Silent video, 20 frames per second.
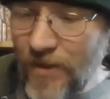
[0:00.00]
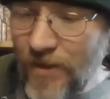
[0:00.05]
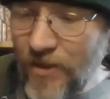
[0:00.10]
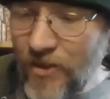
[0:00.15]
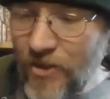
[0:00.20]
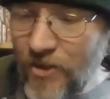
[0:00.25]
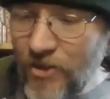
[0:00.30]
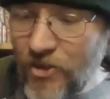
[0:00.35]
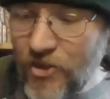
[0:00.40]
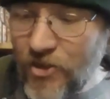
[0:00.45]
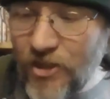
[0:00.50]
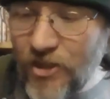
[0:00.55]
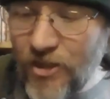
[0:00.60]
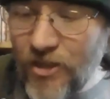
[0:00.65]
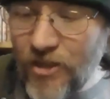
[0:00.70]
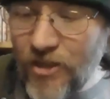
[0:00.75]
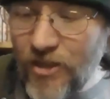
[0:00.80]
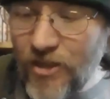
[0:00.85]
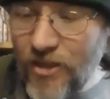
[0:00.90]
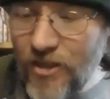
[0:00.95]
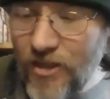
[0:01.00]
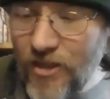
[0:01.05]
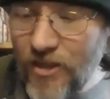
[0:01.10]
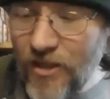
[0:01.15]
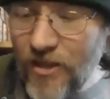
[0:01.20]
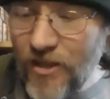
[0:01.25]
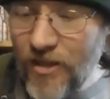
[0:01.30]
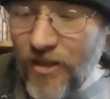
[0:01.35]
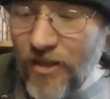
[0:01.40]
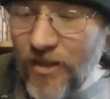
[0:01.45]
she
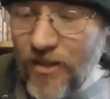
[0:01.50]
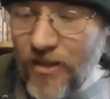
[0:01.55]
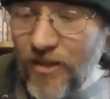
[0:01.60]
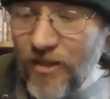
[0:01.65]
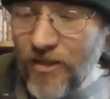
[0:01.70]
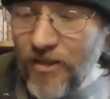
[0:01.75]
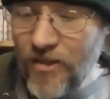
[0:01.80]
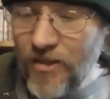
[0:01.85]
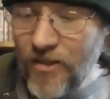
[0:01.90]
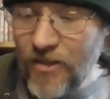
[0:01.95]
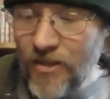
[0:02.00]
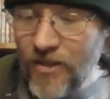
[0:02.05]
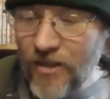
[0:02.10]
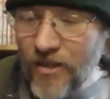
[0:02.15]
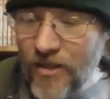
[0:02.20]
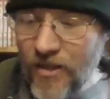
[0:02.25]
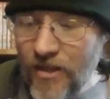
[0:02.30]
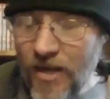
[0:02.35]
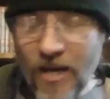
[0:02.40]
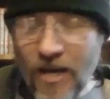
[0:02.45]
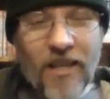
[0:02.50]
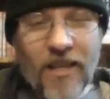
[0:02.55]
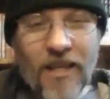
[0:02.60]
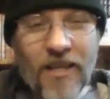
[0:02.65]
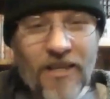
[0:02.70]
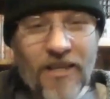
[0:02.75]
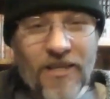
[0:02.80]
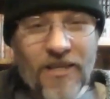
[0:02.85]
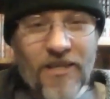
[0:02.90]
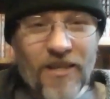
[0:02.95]
kind of
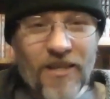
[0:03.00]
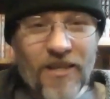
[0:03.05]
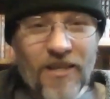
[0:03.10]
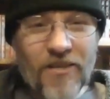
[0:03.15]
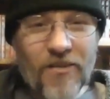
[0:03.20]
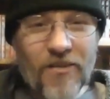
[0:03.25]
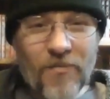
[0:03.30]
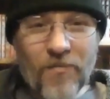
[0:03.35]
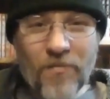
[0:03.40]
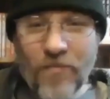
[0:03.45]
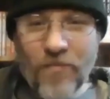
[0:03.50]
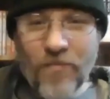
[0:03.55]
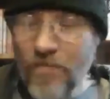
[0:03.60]
like sees him,